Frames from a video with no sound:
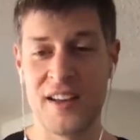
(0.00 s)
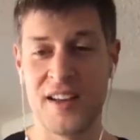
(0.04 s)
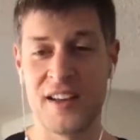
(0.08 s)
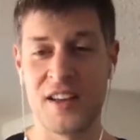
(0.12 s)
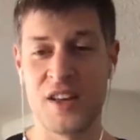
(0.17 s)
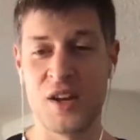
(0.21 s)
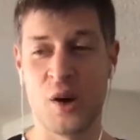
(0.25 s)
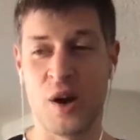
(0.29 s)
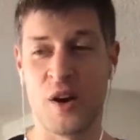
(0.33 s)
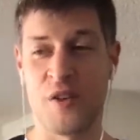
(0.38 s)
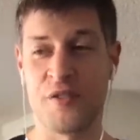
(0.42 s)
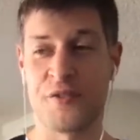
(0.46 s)
you
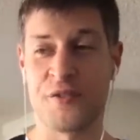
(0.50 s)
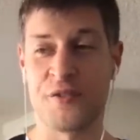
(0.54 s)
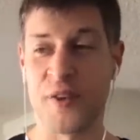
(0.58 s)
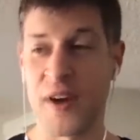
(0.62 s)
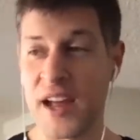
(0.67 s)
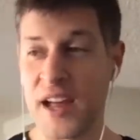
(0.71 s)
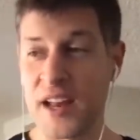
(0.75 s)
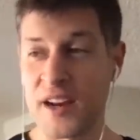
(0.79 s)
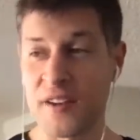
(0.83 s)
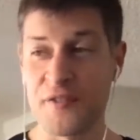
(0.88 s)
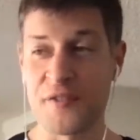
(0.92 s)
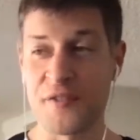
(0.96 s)
know,
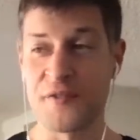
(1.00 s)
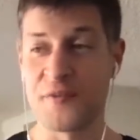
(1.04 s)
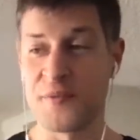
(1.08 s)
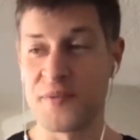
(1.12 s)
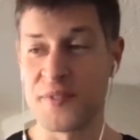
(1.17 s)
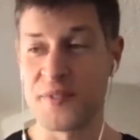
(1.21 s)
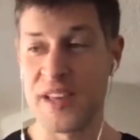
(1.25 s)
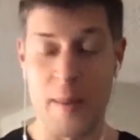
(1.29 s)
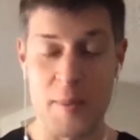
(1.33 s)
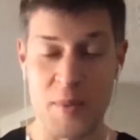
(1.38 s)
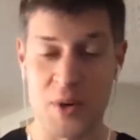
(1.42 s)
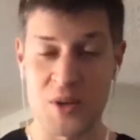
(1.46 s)
afraid of
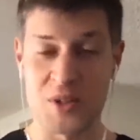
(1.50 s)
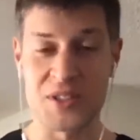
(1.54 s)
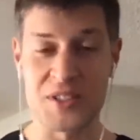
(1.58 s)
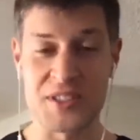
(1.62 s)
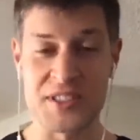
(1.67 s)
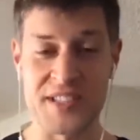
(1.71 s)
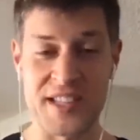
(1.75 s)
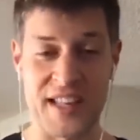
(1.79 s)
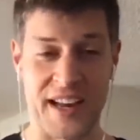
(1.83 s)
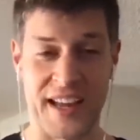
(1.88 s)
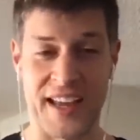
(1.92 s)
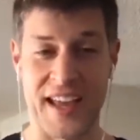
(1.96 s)

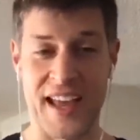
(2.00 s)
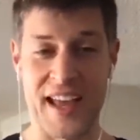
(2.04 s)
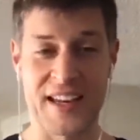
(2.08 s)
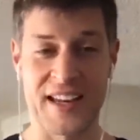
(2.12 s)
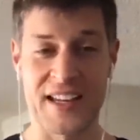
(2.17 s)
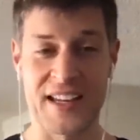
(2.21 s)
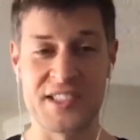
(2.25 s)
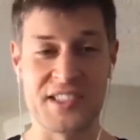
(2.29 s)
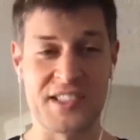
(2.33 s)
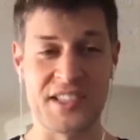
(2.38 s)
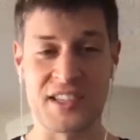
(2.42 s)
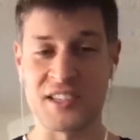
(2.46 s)
chemicals that I can't
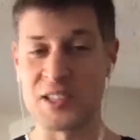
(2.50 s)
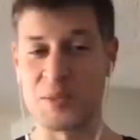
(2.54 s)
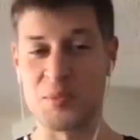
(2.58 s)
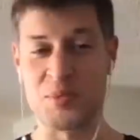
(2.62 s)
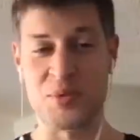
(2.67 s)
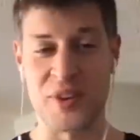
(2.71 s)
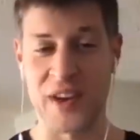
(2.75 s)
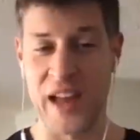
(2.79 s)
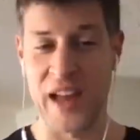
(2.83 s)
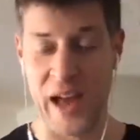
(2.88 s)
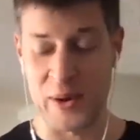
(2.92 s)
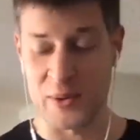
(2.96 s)
necessarily
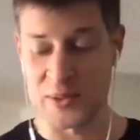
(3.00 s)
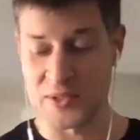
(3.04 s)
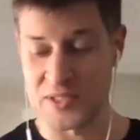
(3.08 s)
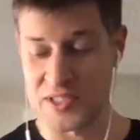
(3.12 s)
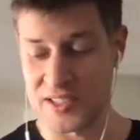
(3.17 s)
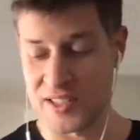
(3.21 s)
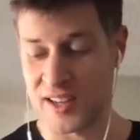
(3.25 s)
pronounce.